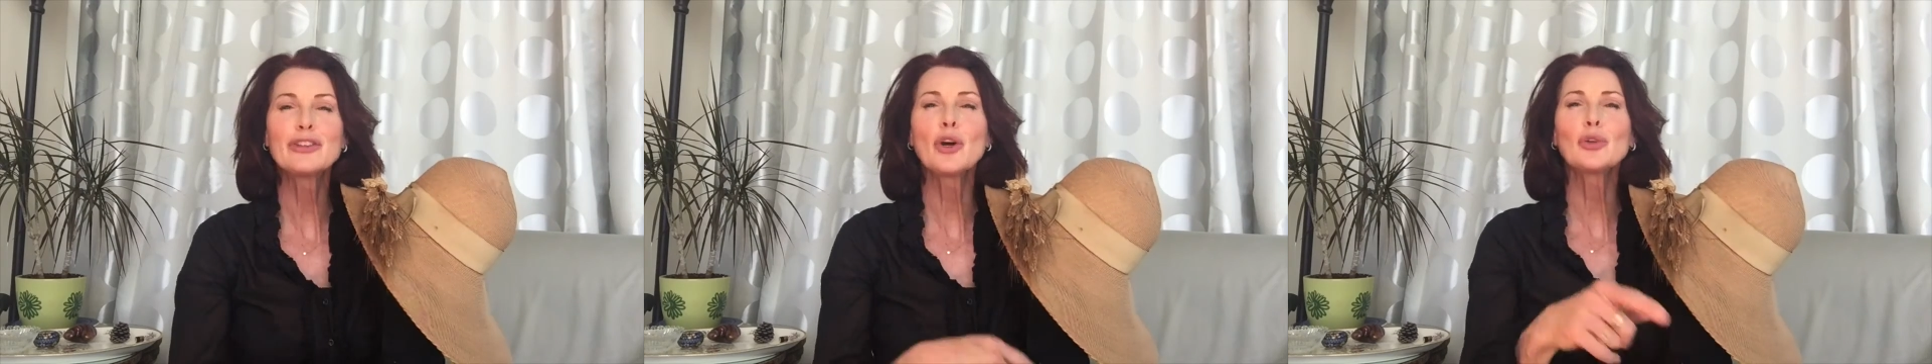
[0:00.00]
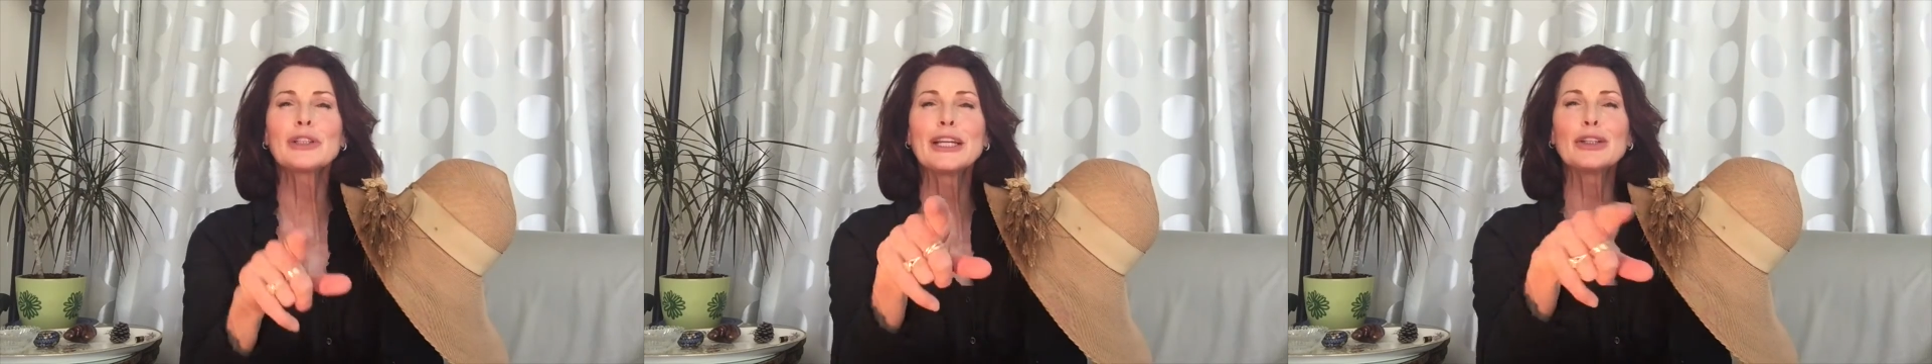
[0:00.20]

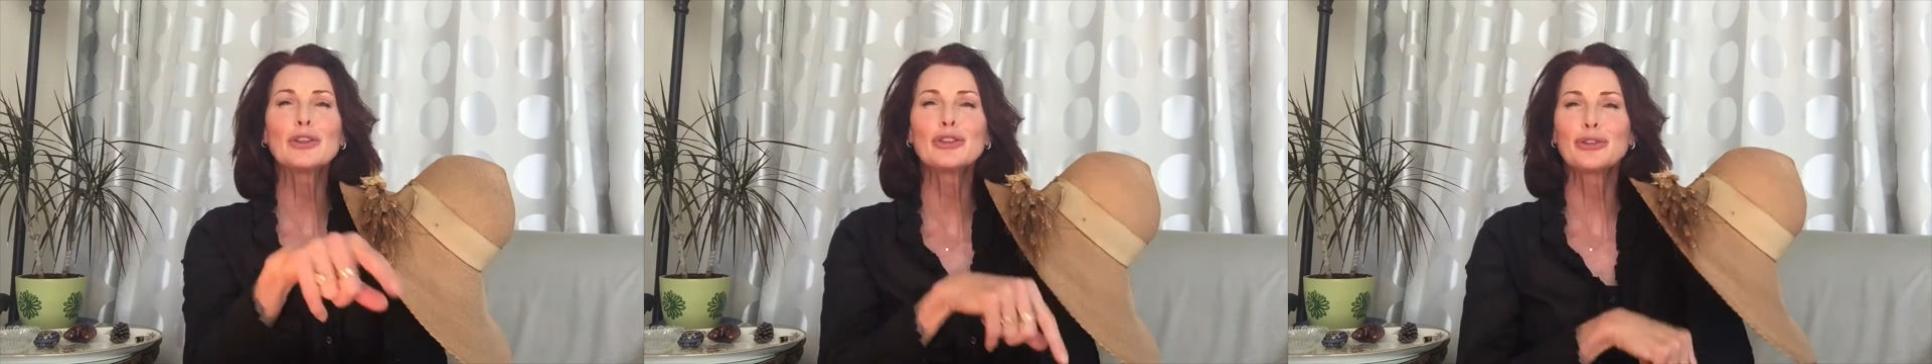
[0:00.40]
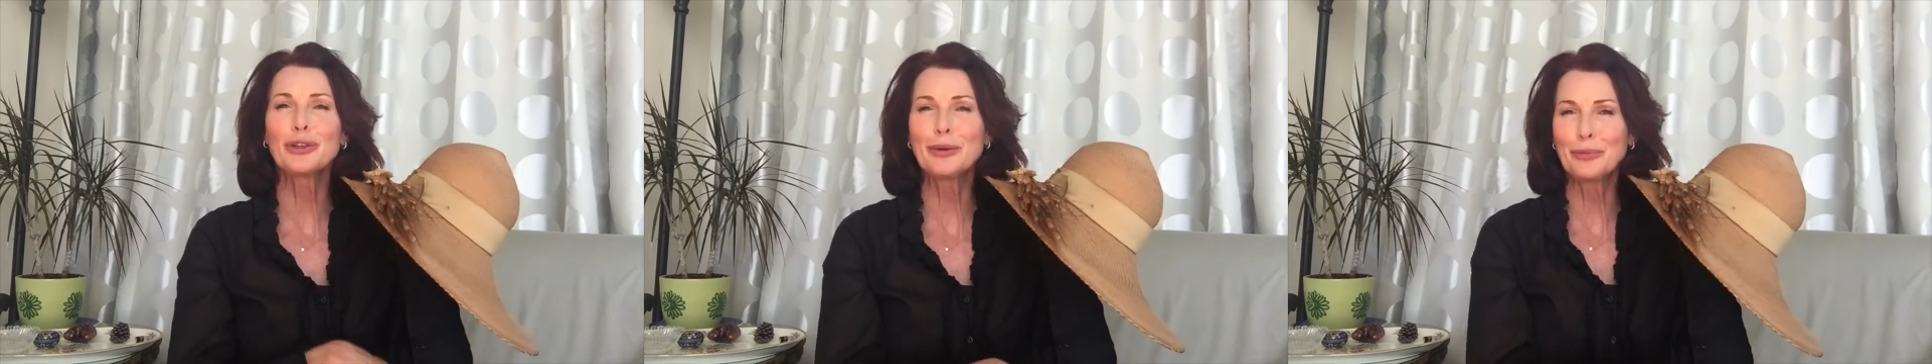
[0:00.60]
don't let your
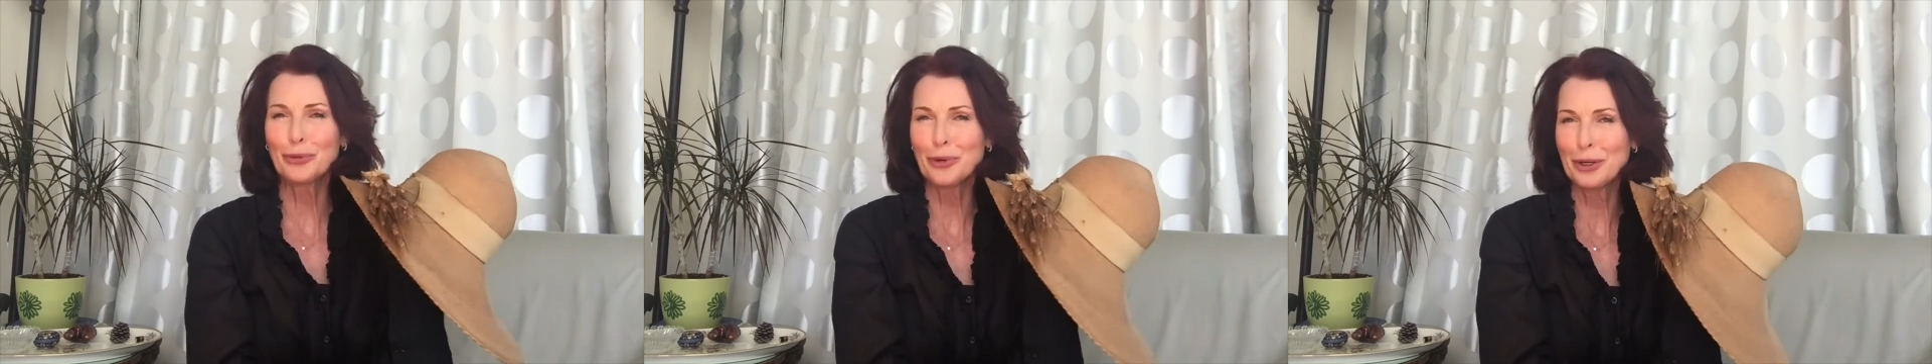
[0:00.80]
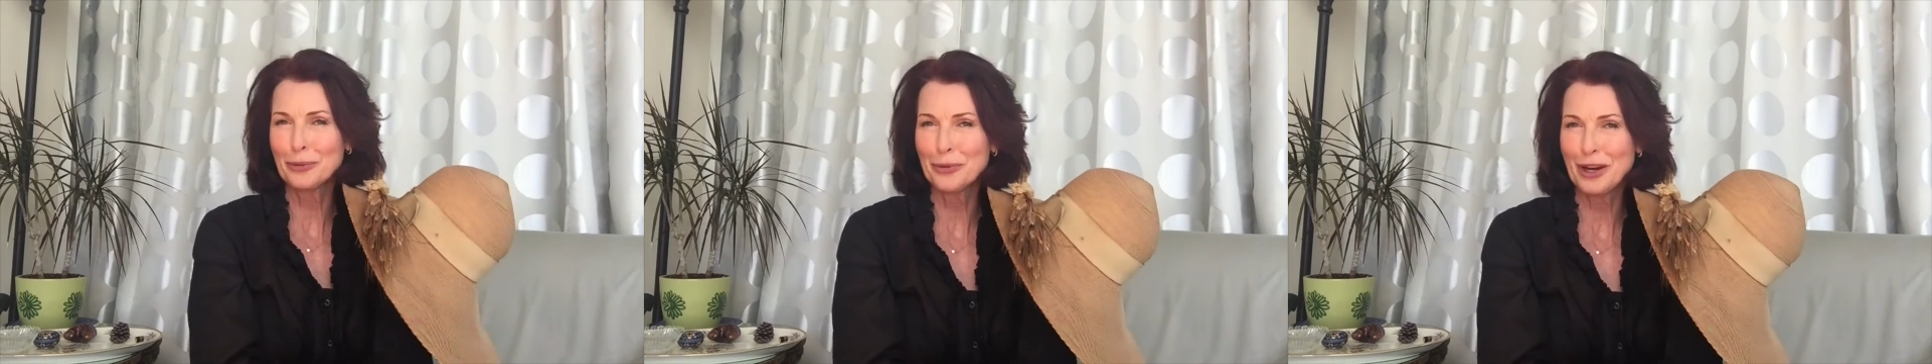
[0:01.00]
dreams
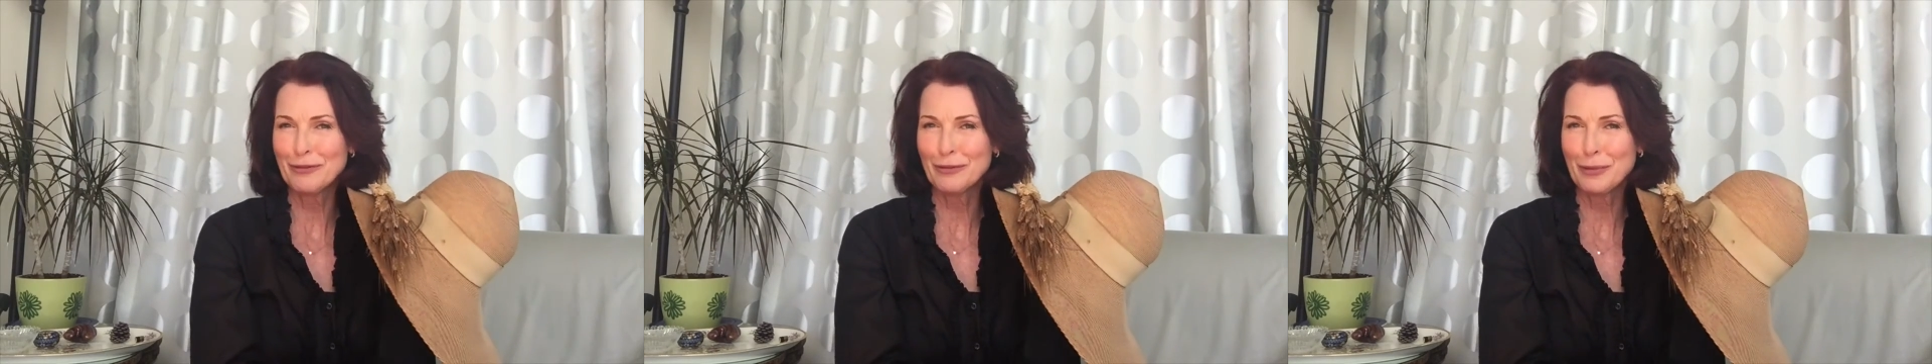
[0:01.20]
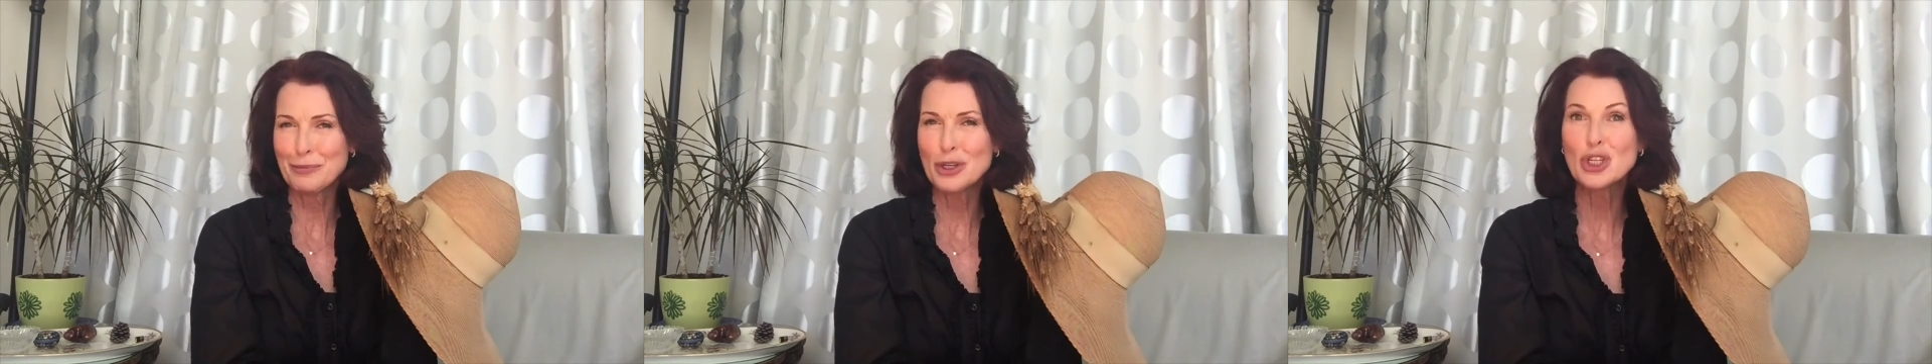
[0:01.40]
run.
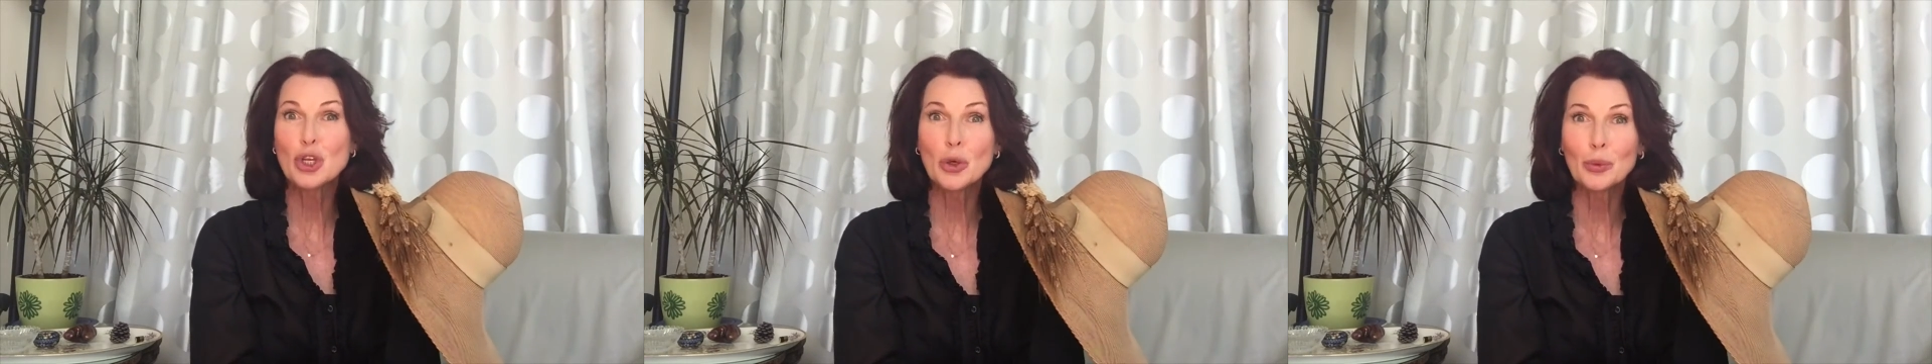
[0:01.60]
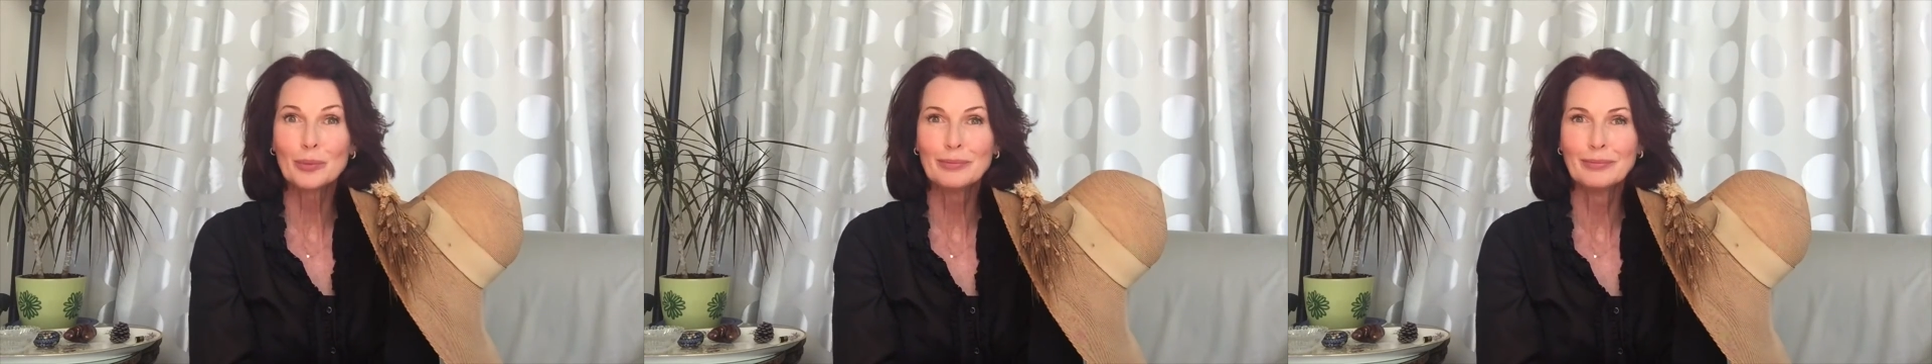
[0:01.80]
Through the
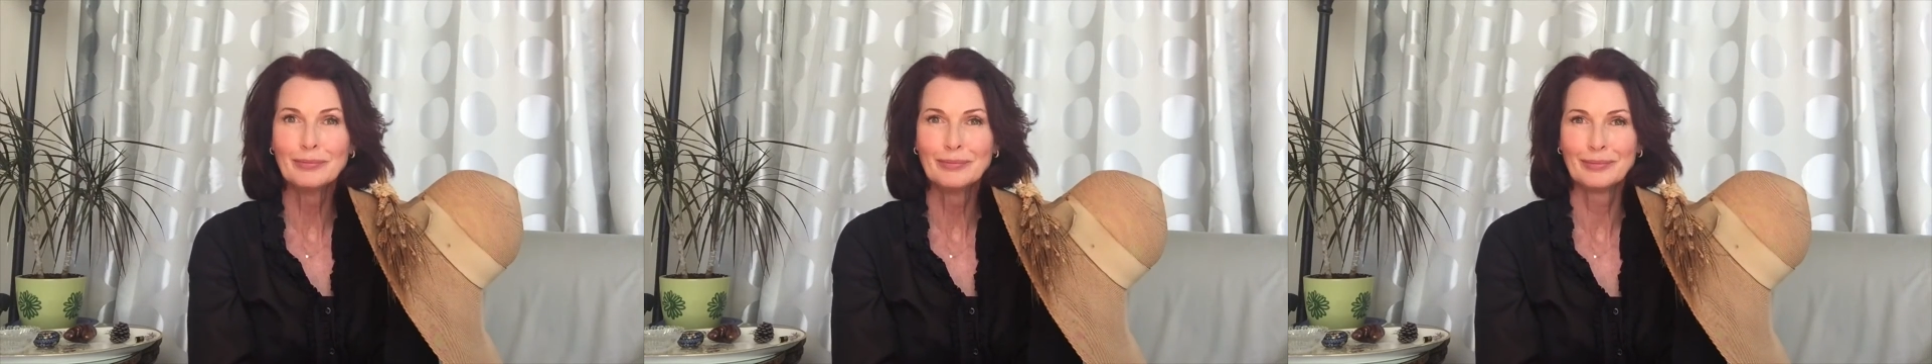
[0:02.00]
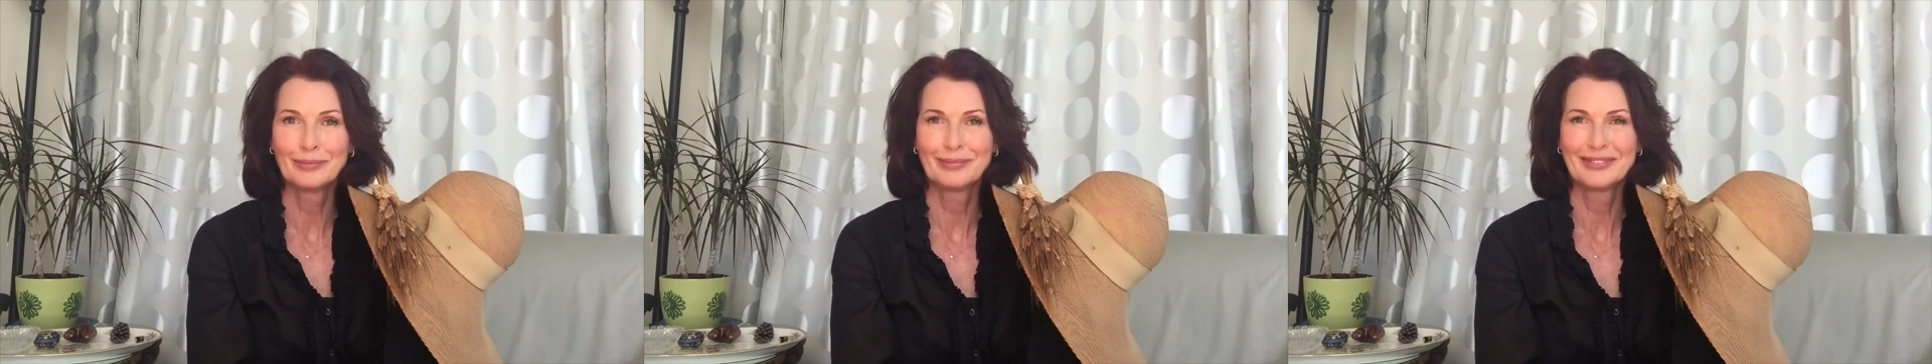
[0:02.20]
lenses
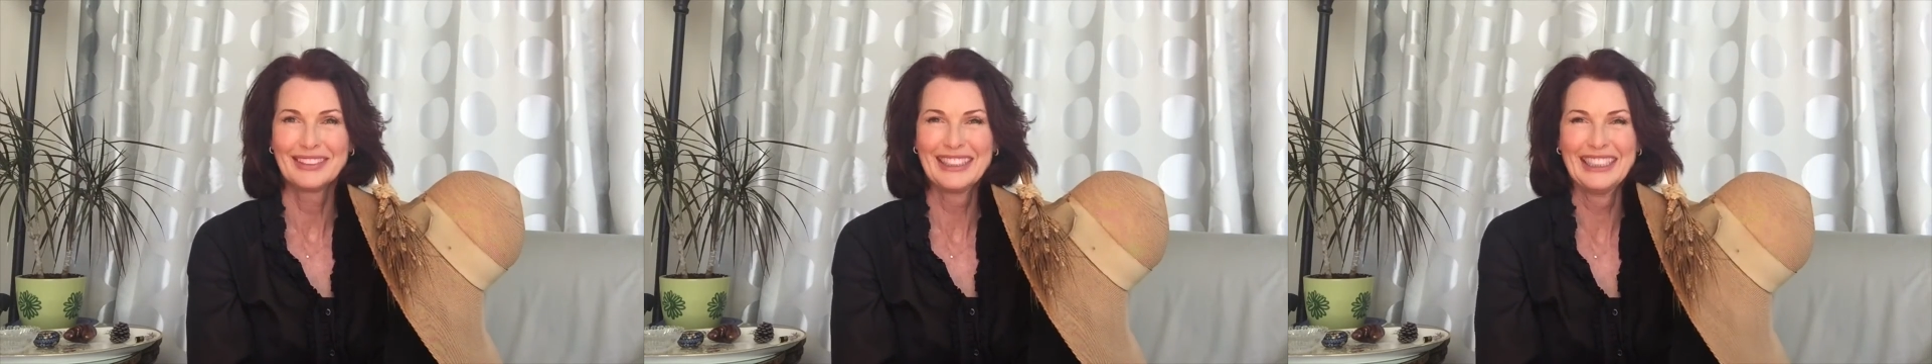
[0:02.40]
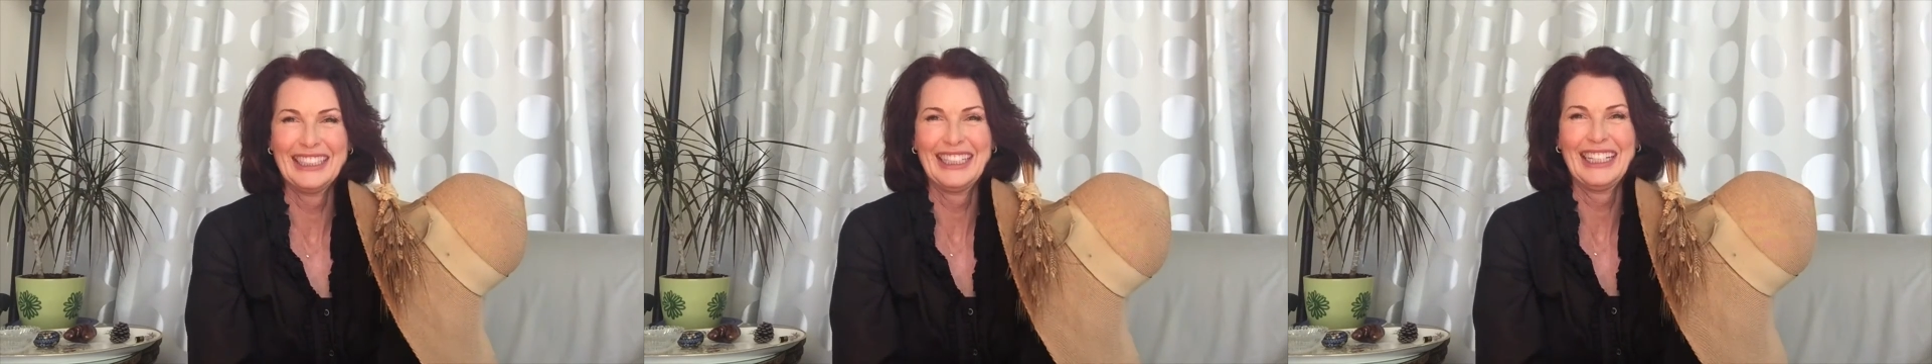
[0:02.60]
of
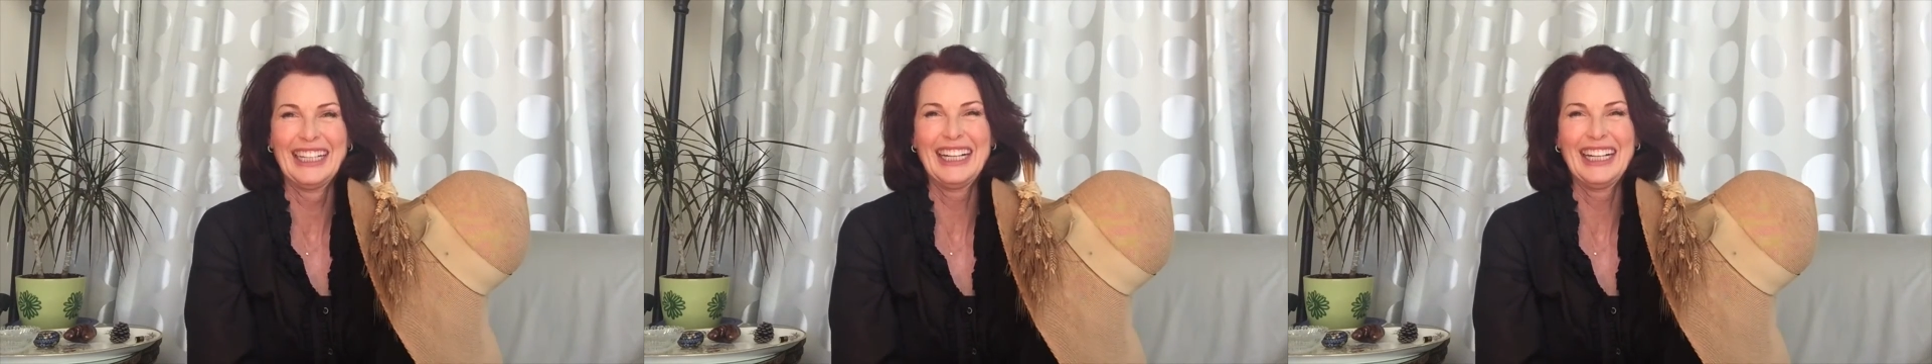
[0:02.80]
beauty.